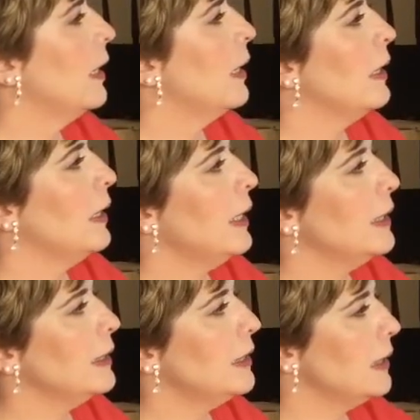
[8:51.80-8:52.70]

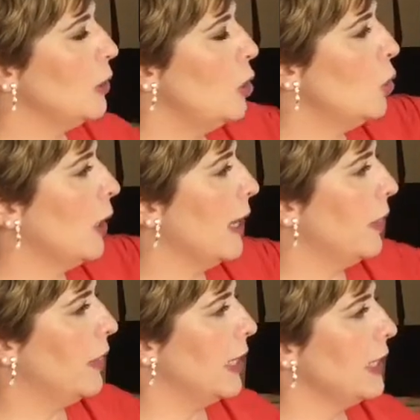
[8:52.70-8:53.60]
Let's look at
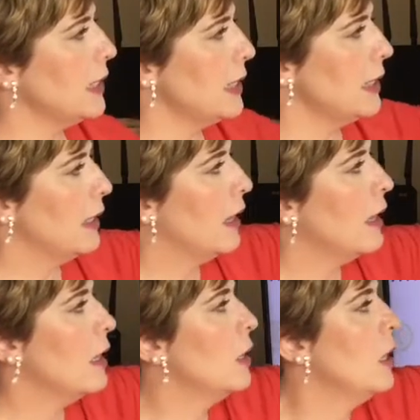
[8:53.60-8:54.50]
these
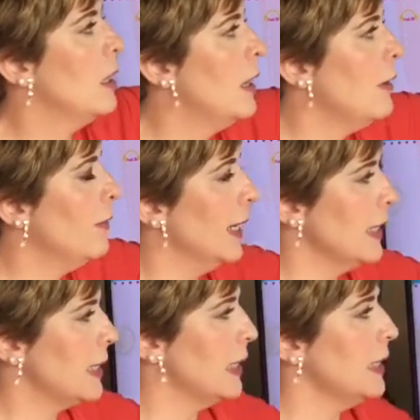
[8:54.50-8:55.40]

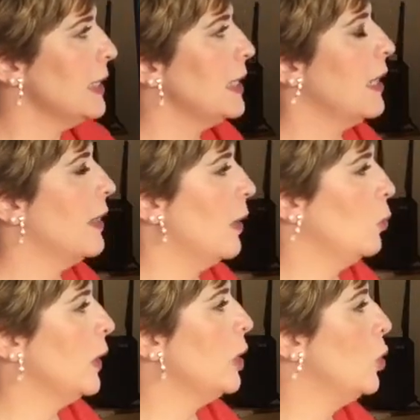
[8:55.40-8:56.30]
devices that we
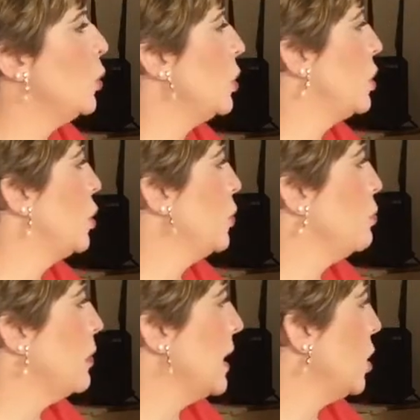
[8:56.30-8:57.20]
use to
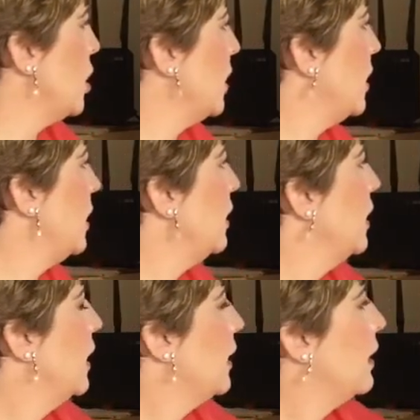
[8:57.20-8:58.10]
measure
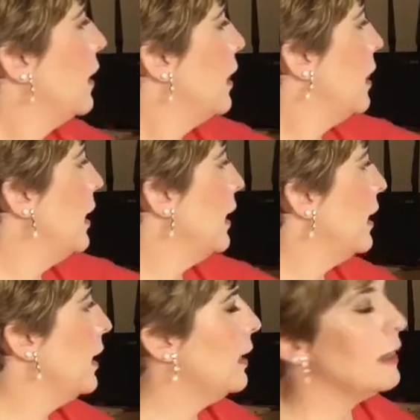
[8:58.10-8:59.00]
the
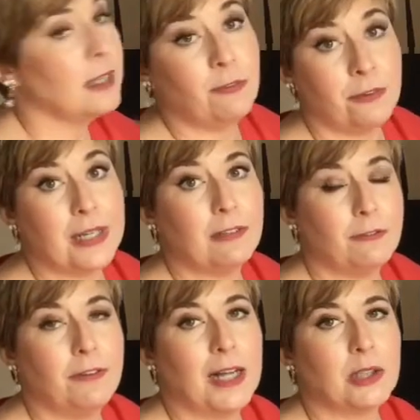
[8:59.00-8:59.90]
different
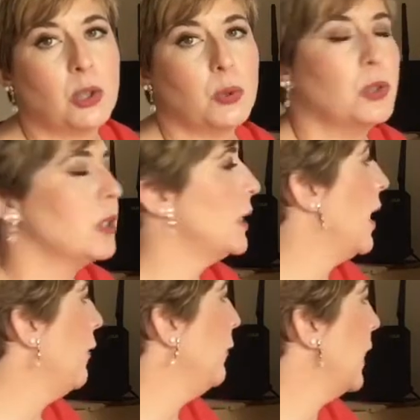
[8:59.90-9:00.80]
factors
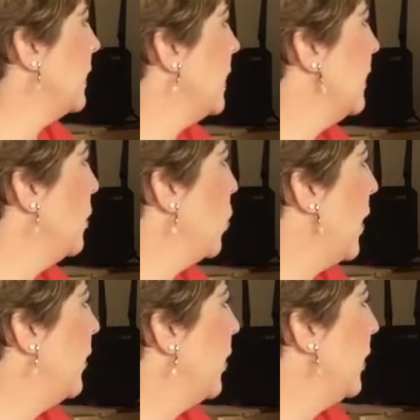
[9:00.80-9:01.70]
affecting the weather.